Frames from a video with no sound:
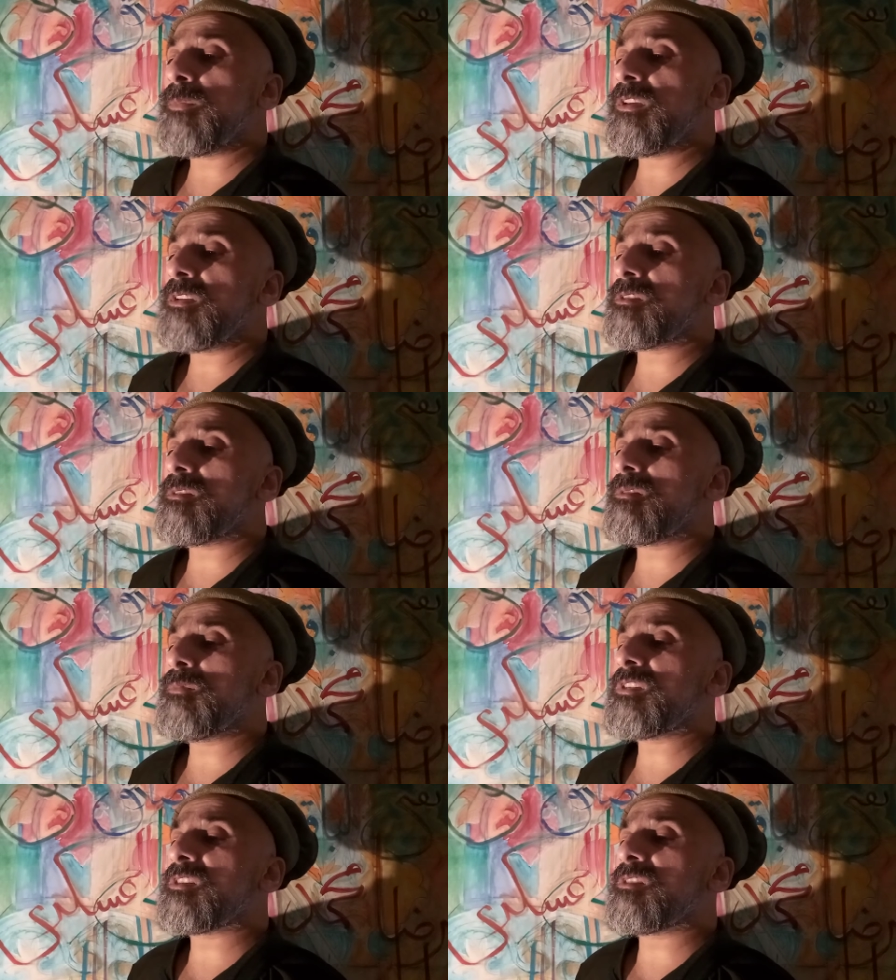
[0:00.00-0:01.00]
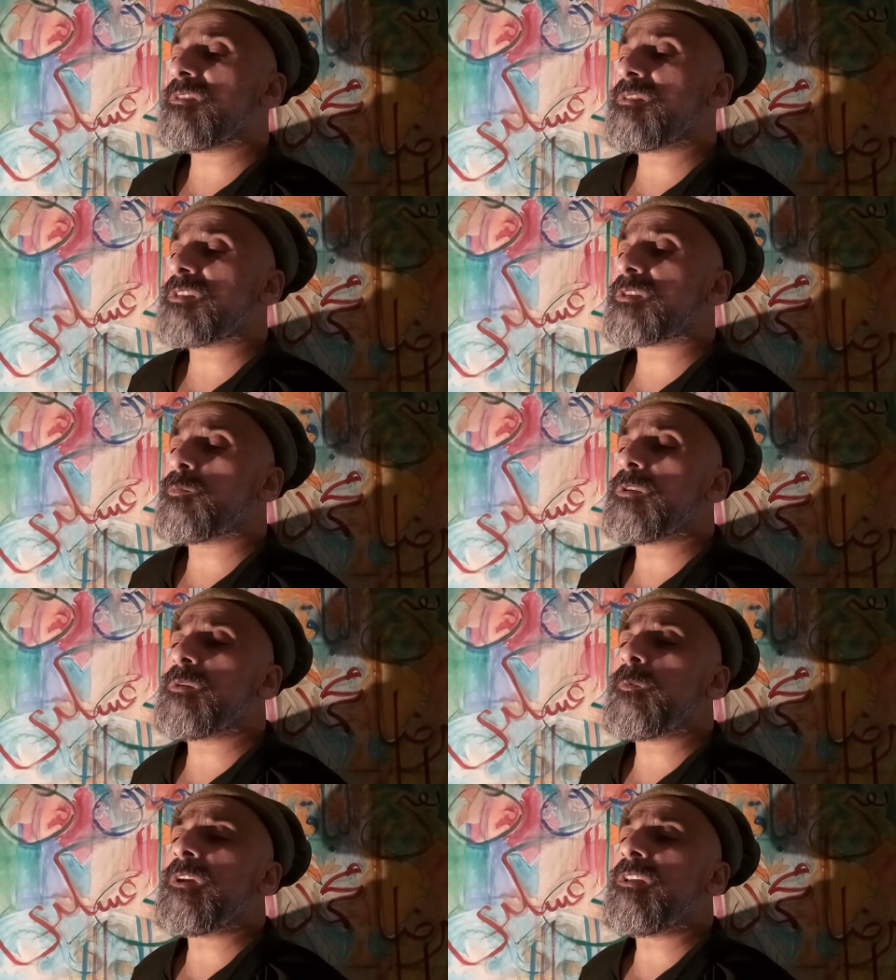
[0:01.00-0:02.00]
is a mission that we
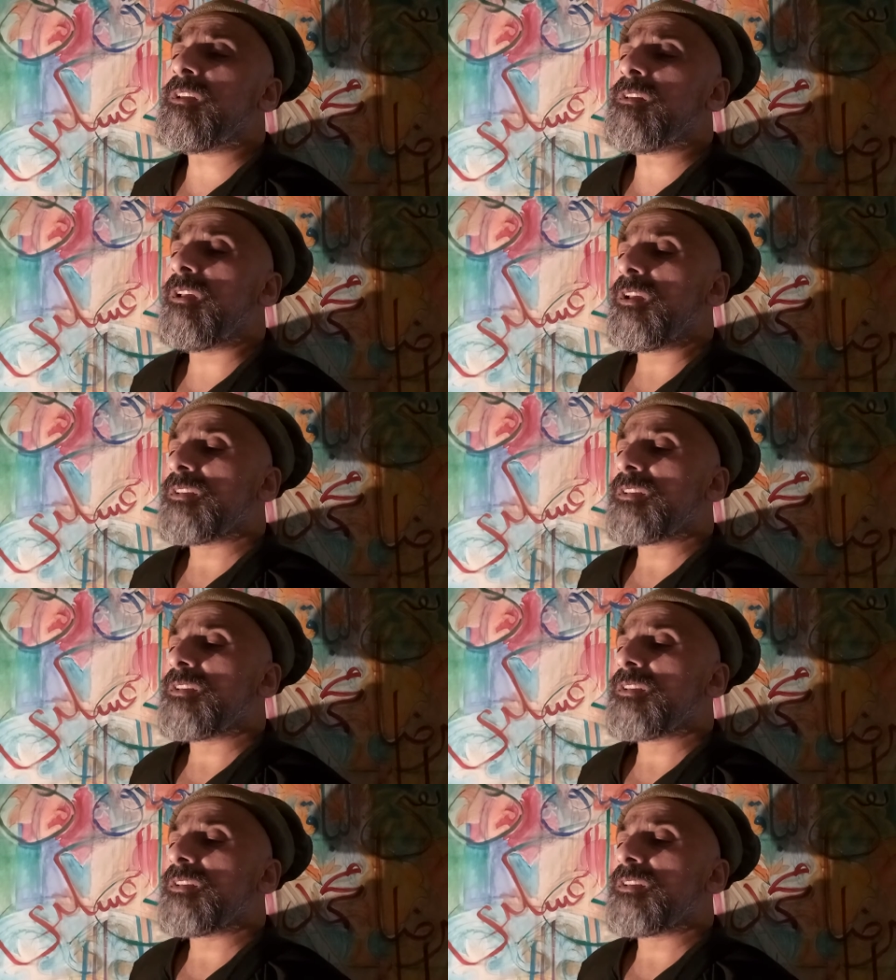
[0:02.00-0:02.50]
within